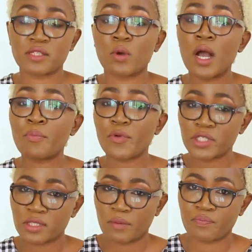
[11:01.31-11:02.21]
So
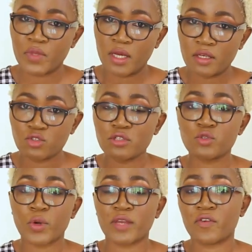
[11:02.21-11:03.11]
approach them.
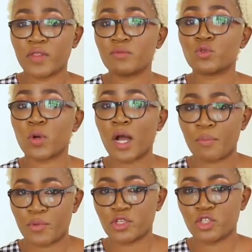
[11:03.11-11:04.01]
Don't wait for them to
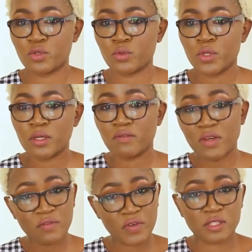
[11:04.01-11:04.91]
approach you.
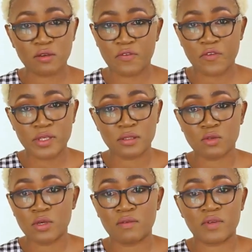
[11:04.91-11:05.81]
Even if it's your friends,
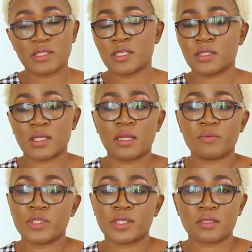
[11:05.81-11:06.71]
not even just
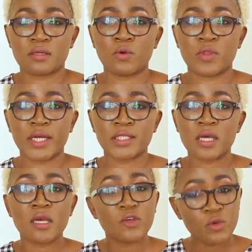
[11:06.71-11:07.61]
celebrities and all that.
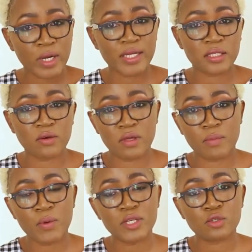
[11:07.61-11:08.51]
You can tell
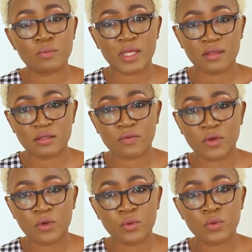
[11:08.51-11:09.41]
them, I want to make this
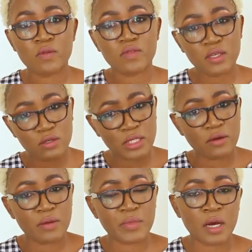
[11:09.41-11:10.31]
for you. Then you
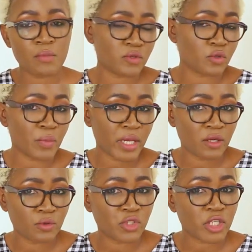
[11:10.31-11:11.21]
tell them the amount of
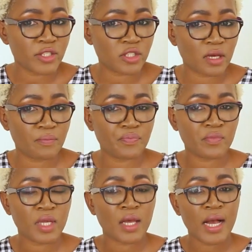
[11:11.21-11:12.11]
money you will charge them.
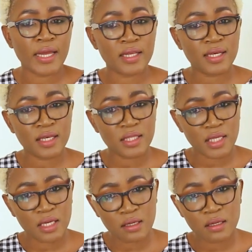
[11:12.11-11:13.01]
And another
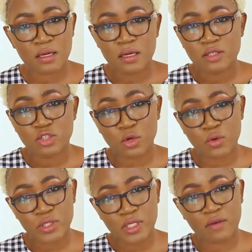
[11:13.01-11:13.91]
thing,
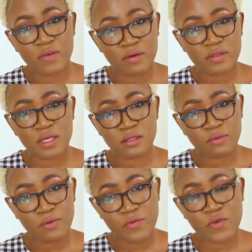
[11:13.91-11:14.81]
don't give out things
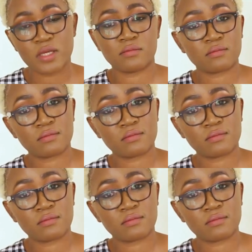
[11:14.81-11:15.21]
for free.